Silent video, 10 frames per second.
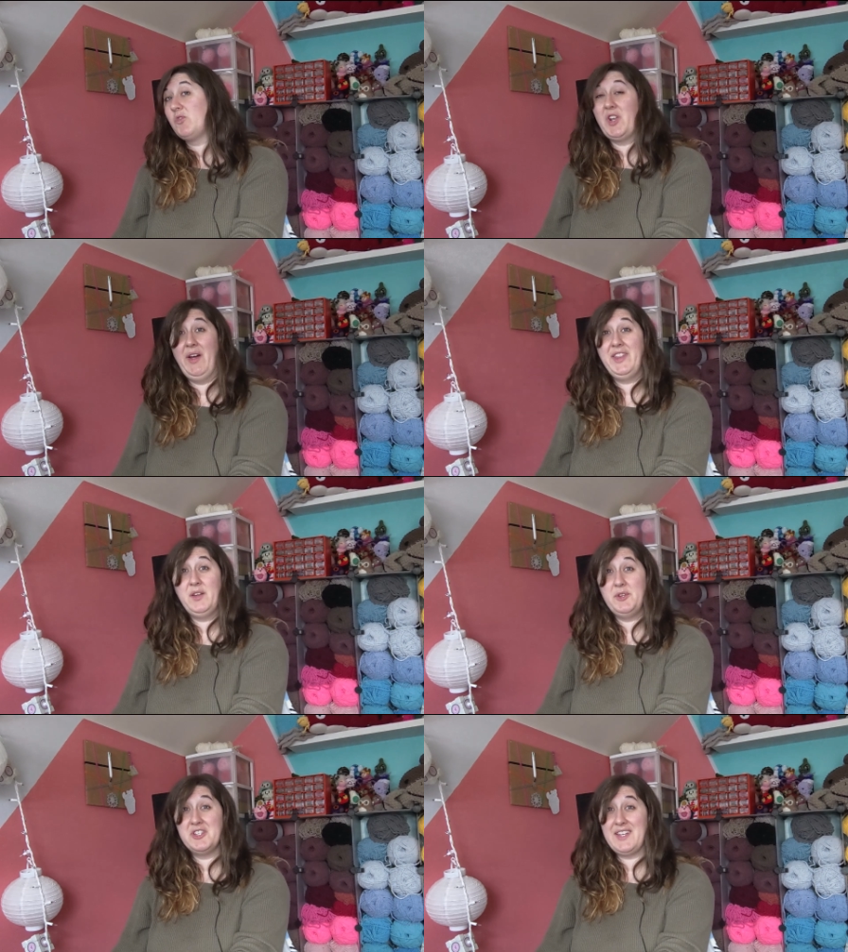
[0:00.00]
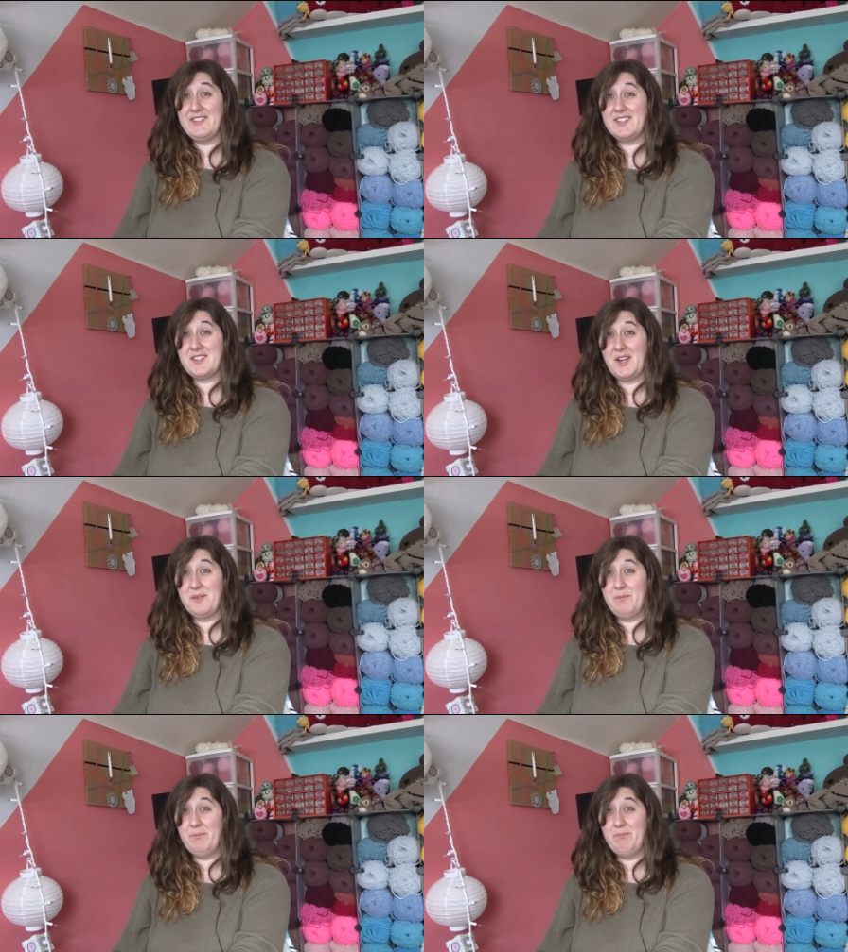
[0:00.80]
So now I think we just have to
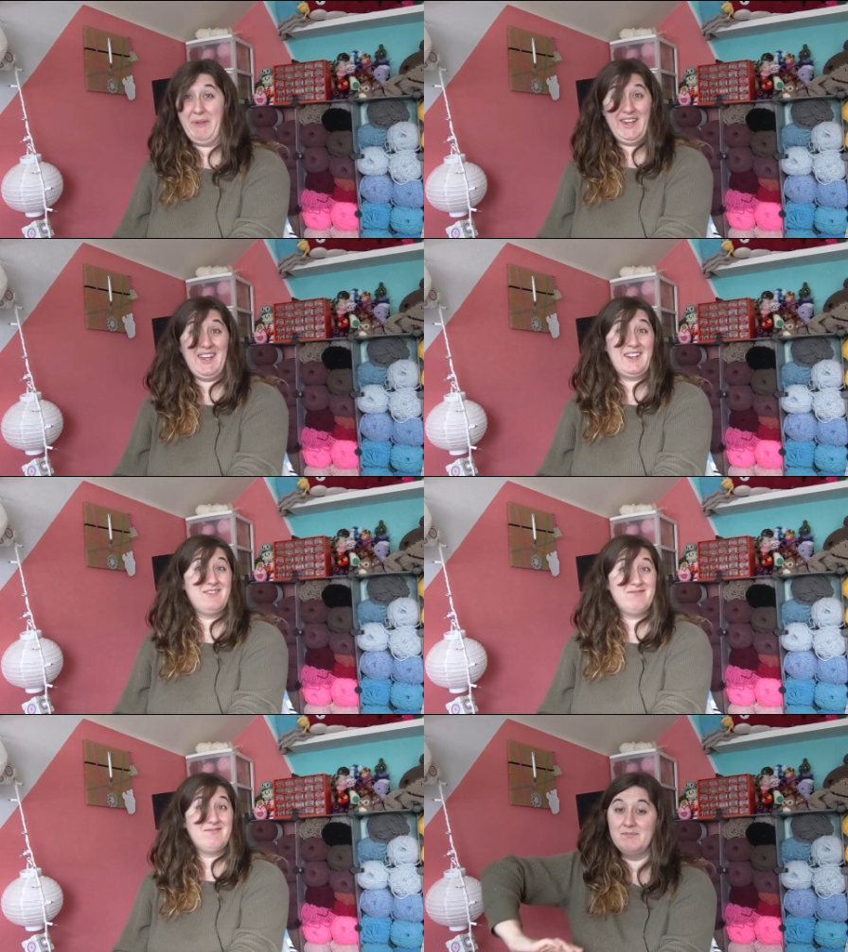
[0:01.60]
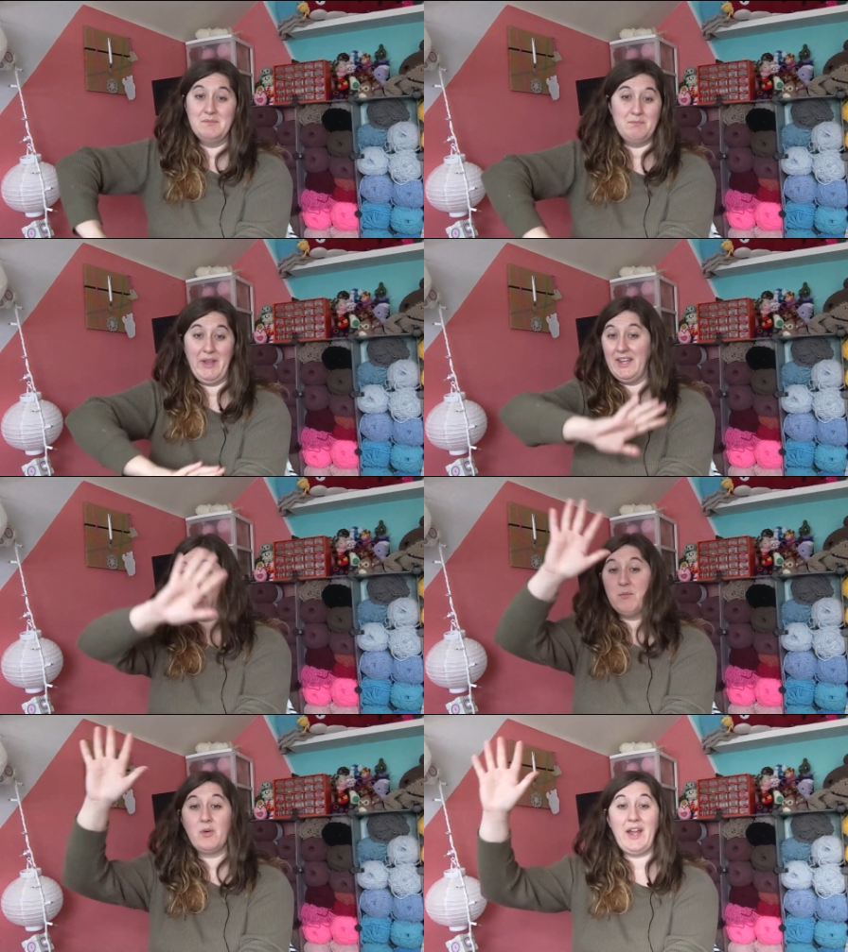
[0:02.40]
start making
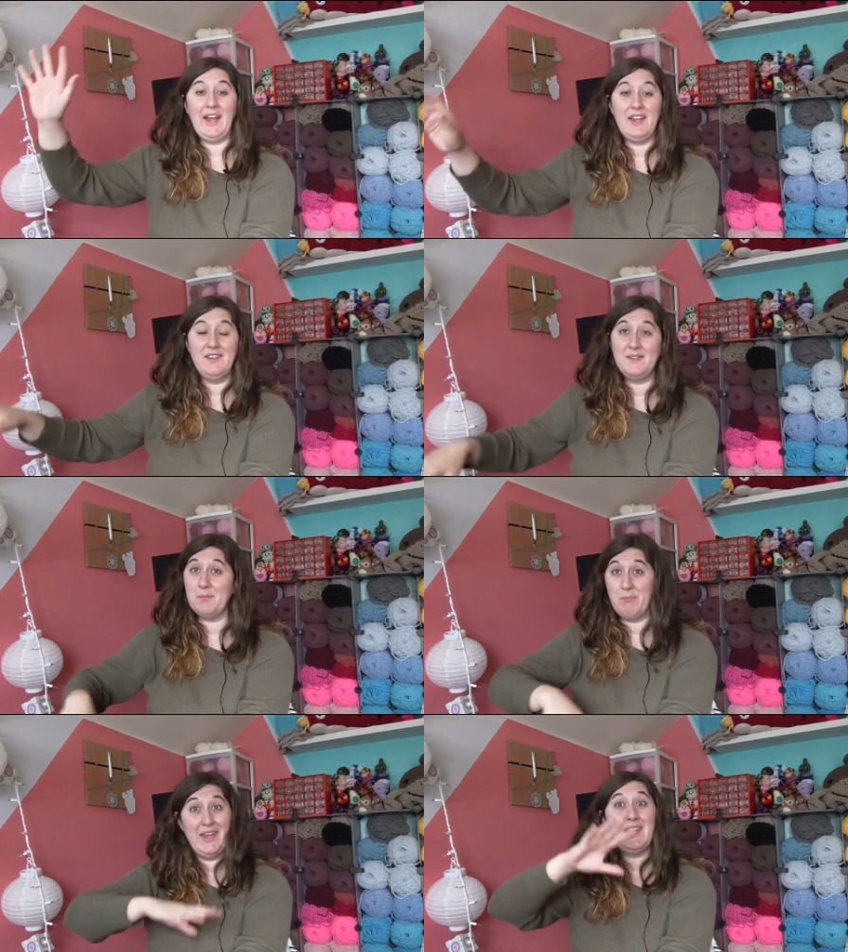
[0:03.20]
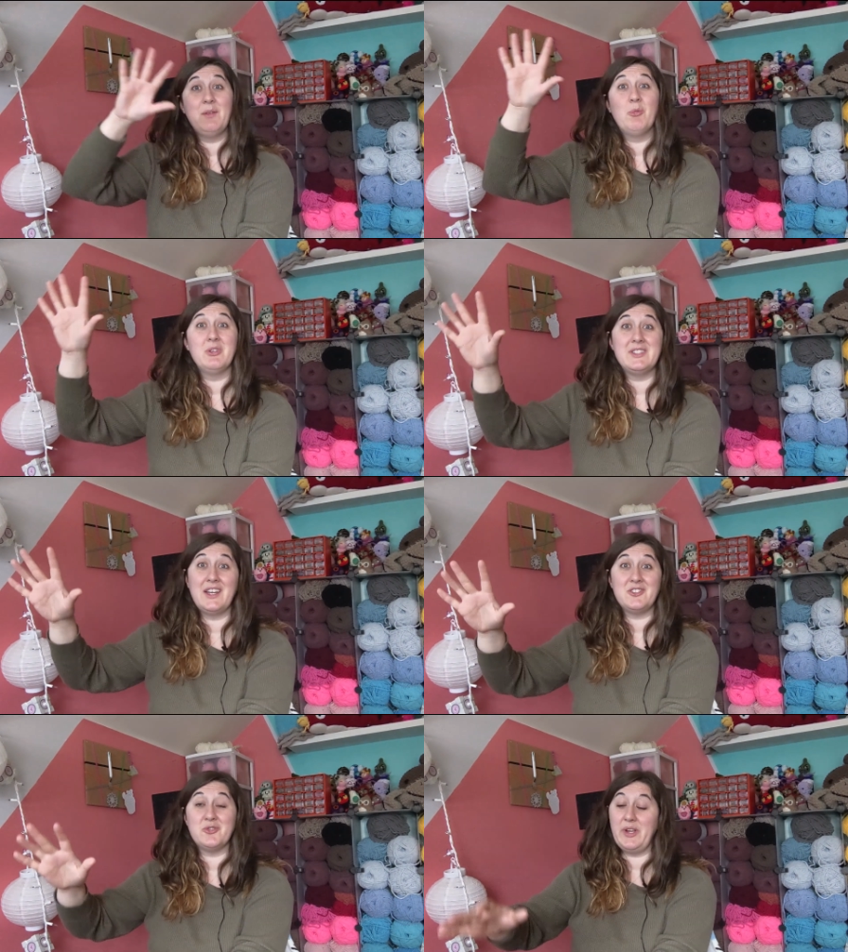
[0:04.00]
more Ekans, making more
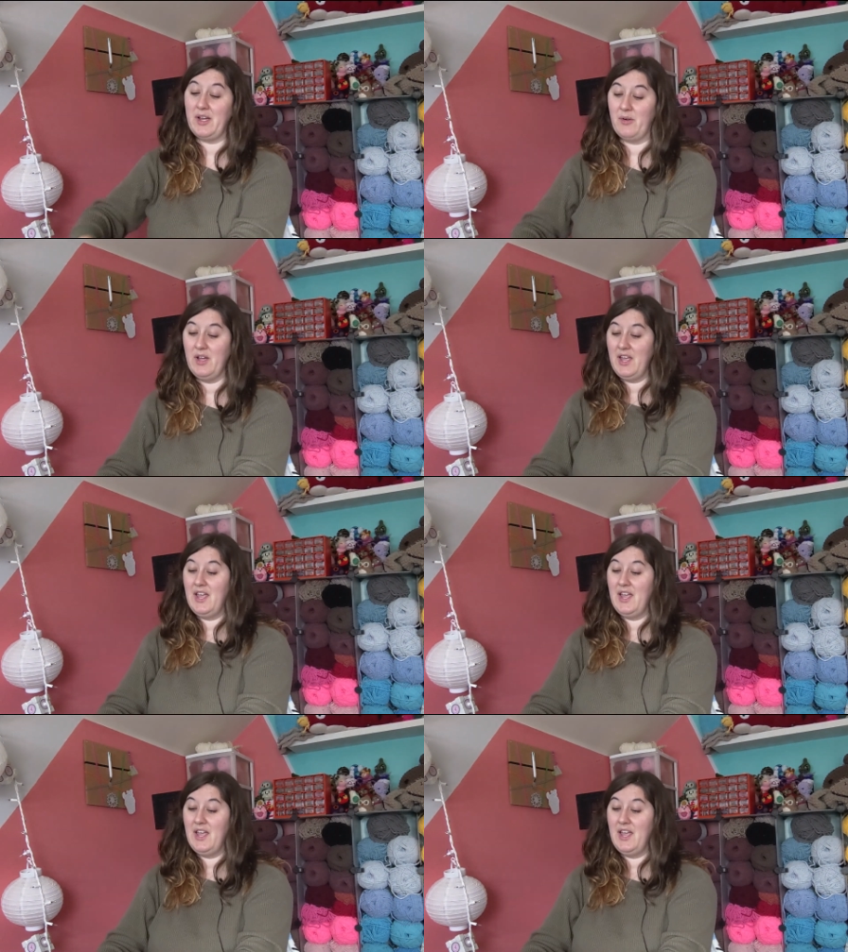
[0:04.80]
Dugtrio.